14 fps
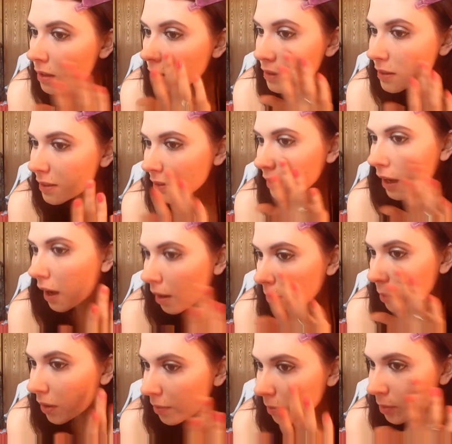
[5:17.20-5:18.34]
This is a combo
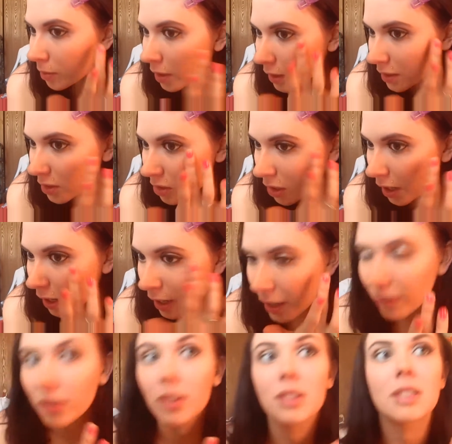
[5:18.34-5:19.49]
I've been wanting to try
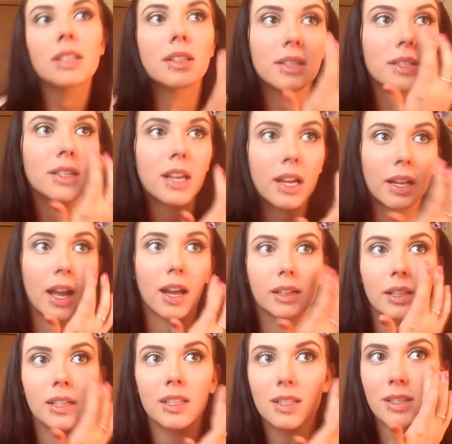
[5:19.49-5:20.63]
ever since I got
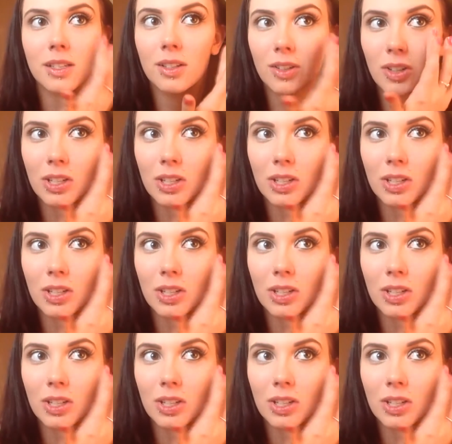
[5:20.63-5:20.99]
it, so